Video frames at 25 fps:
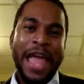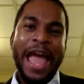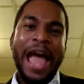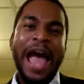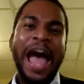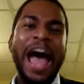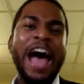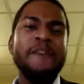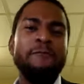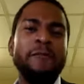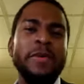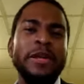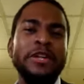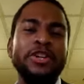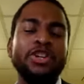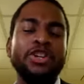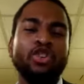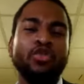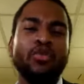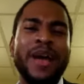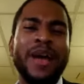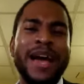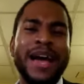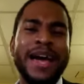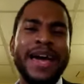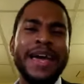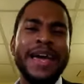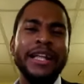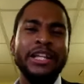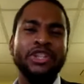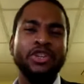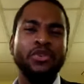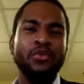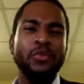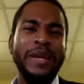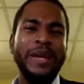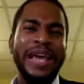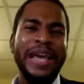I've been trying
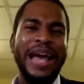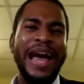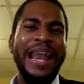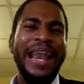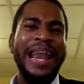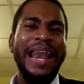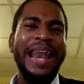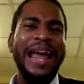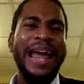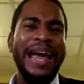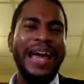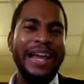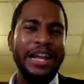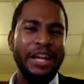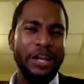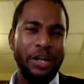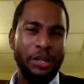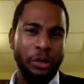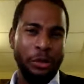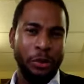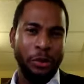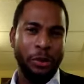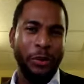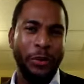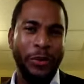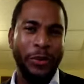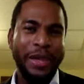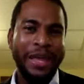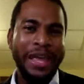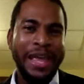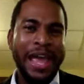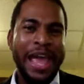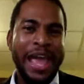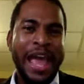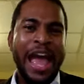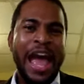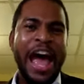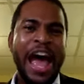to realign you.
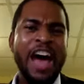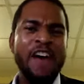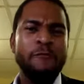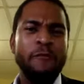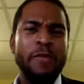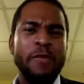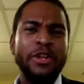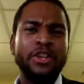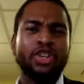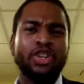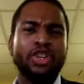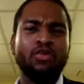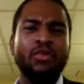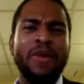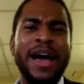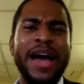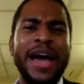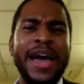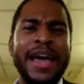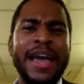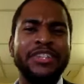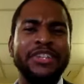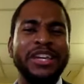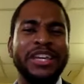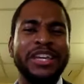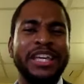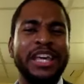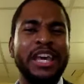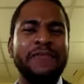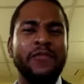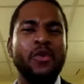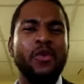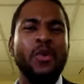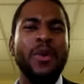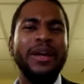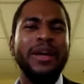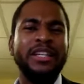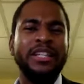I've been trying to give
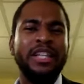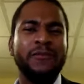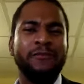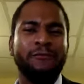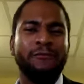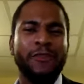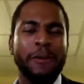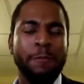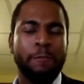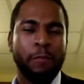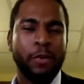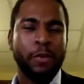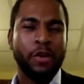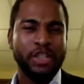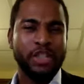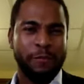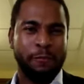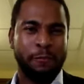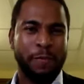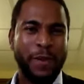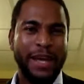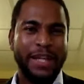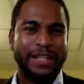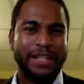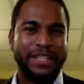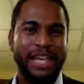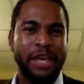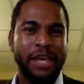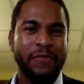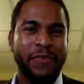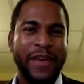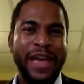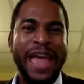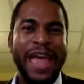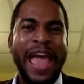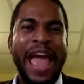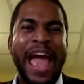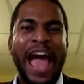you a different perspective.
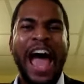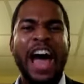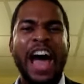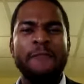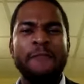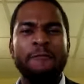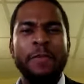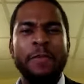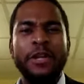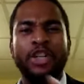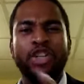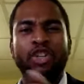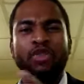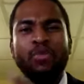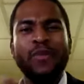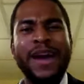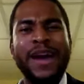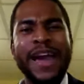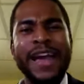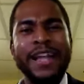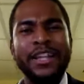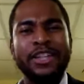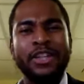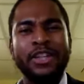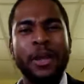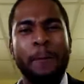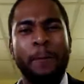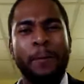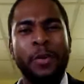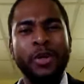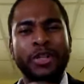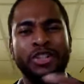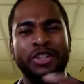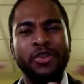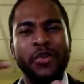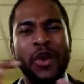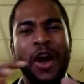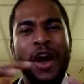I've been trying to
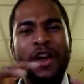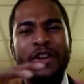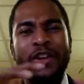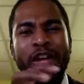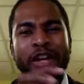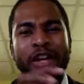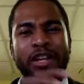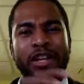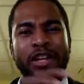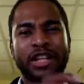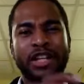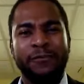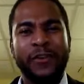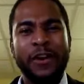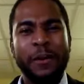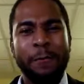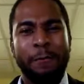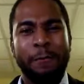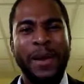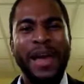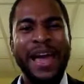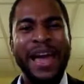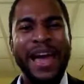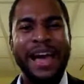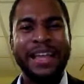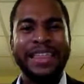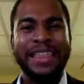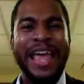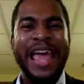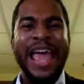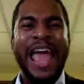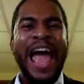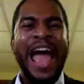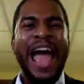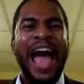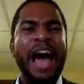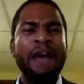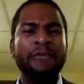put you on a different path.
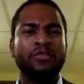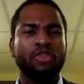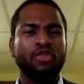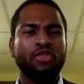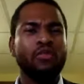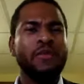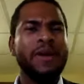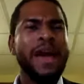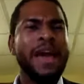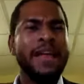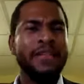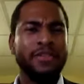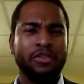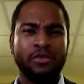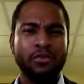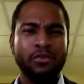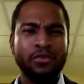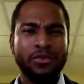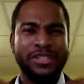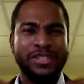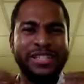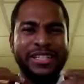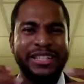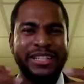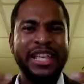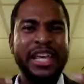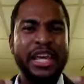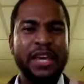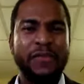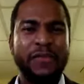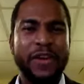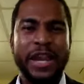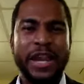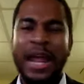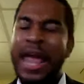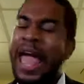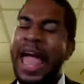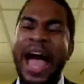I've tried through
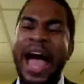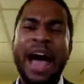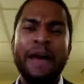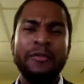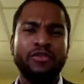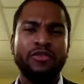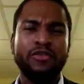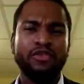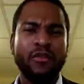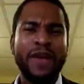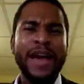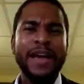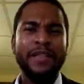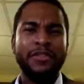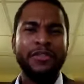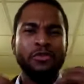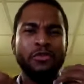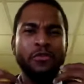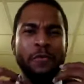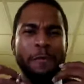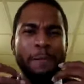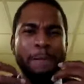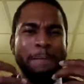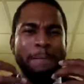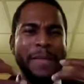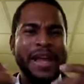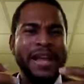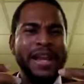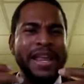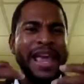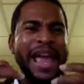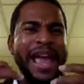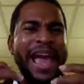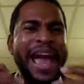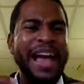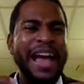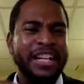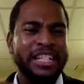Stephen. I've tried through
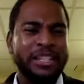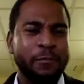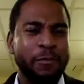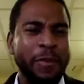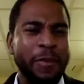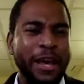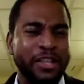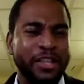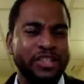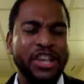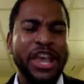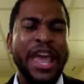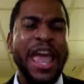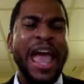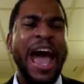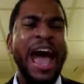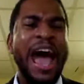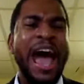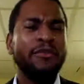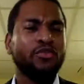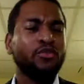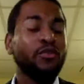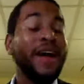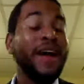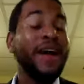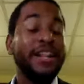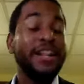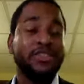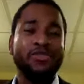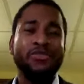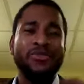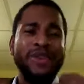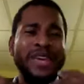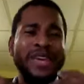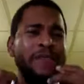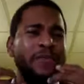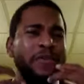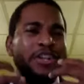many aspects. I've tried to
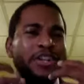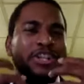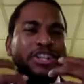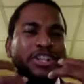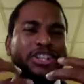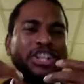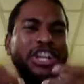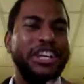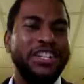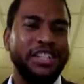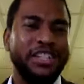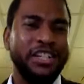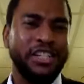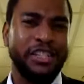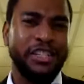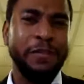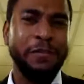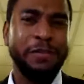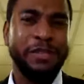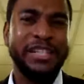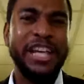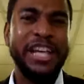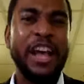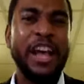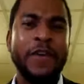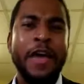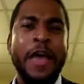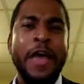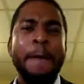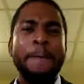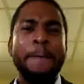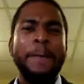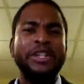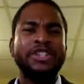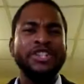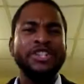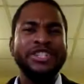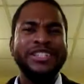even Jesus himself,
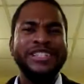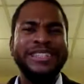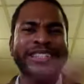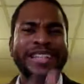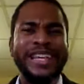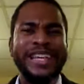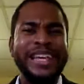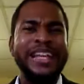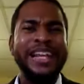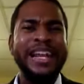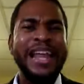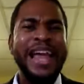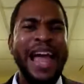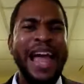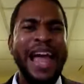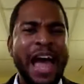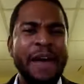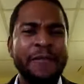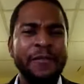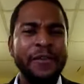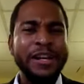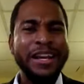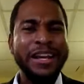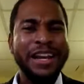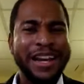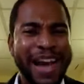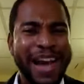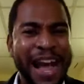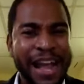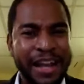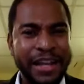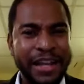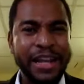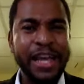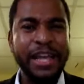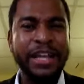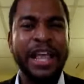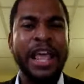but you still haven't
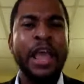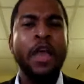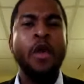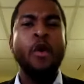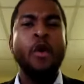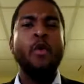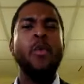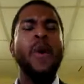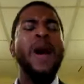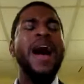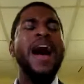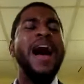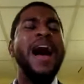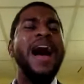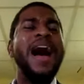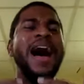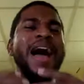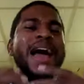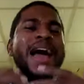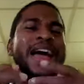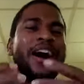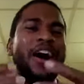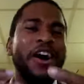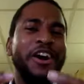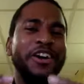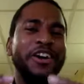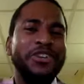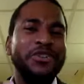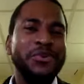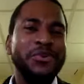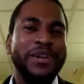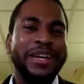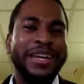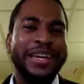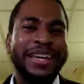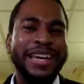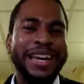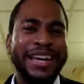gotten it. Why are
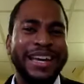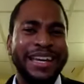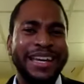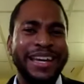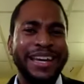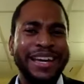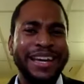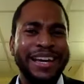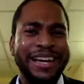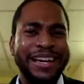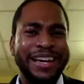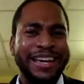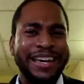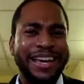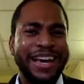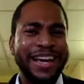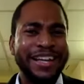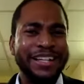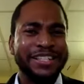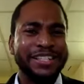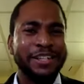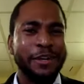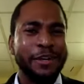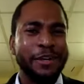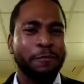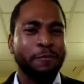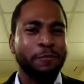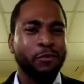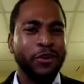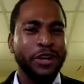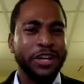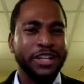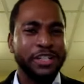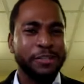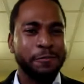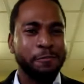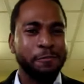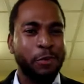you kicking against the
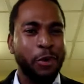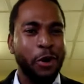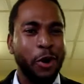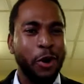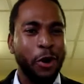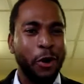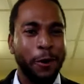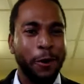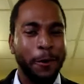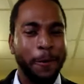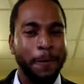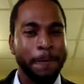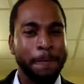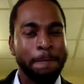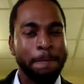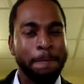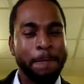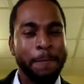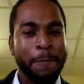pricks, Paul?